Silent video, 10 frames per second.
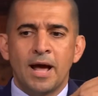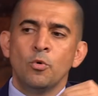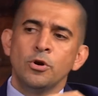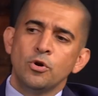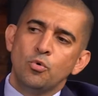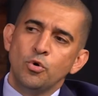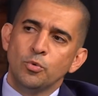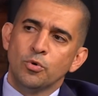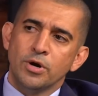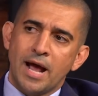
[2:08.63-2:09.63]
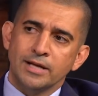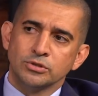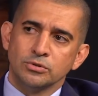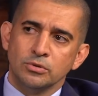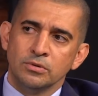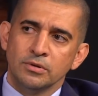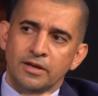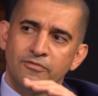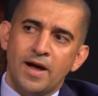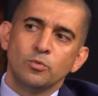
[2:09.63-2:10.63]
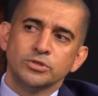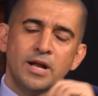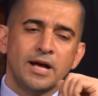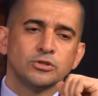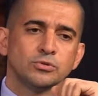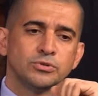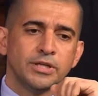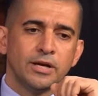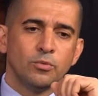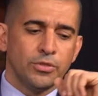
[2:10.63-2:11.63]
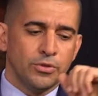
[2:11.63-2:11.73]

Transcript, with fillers: But I want to know who you were in high school. If I was in high school today